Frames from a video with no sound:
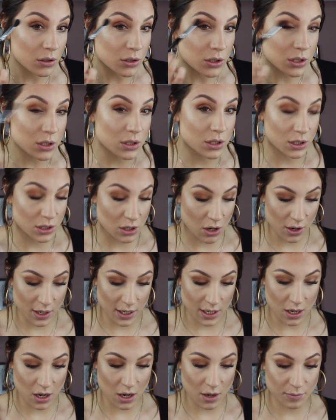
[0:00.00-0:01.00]
Just to
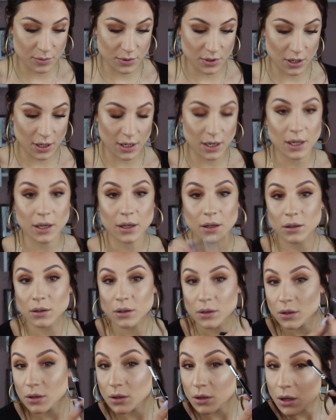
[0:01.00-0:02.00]
darken it up slightly.
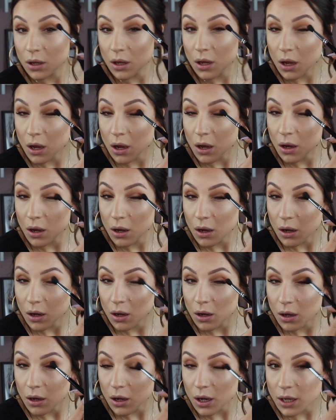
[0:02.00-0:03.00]

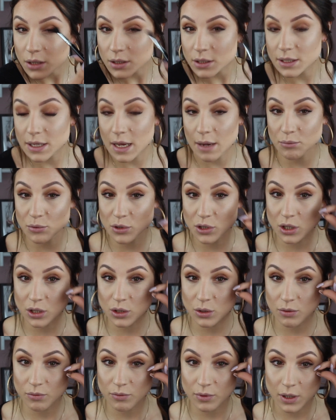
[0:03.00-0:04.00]
As I say, I'm just
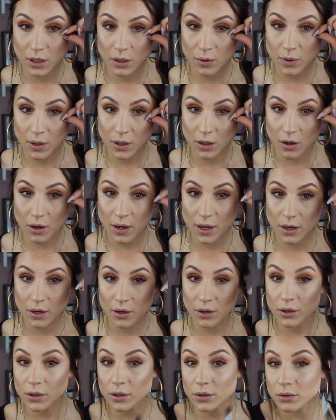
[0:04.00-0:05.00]
going to do a really quick eye
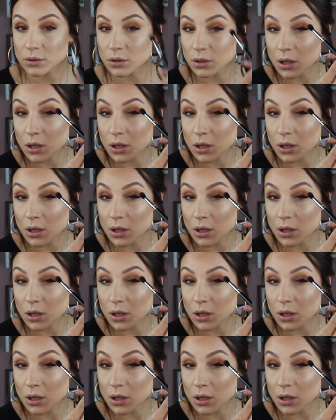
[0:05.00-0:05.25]
look.